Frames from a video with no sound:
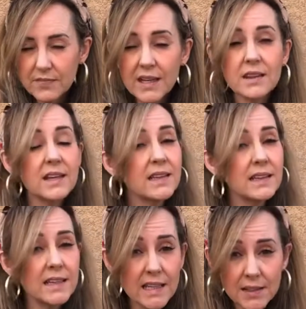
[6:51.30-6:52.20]
that the
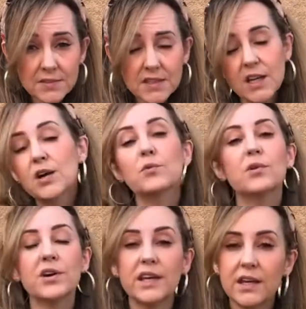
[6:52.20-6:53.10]
leaves
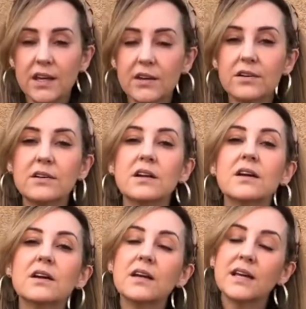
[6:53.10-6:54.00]
will heal
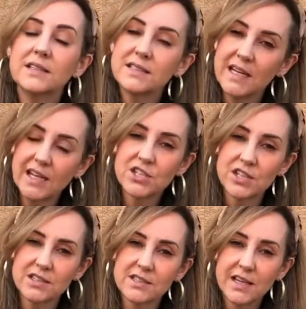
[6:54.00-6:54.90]
his nations.
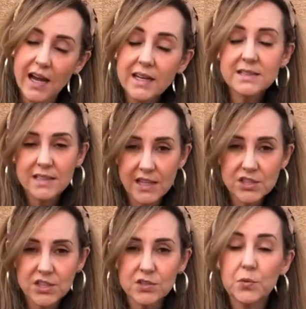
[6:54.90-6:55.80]
God's
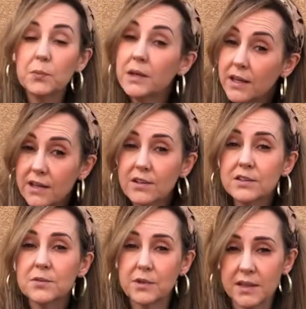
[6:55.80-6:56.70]
nations will be healed
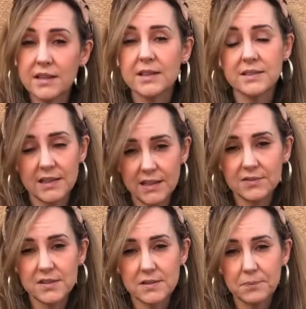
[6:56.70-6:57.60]
with his leaves.
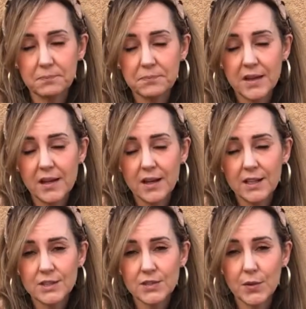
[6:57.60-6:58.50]

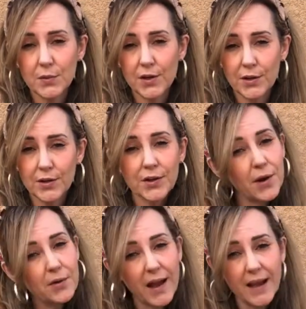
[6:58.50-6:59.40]
So there you
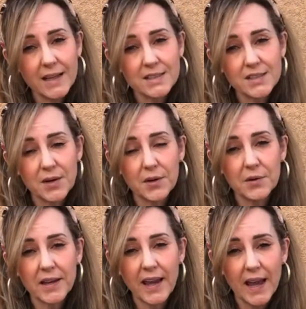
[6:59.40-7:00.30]
go, guys. So
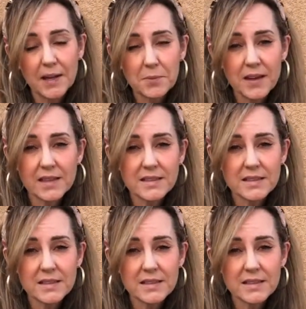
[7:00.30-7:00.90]
cannabis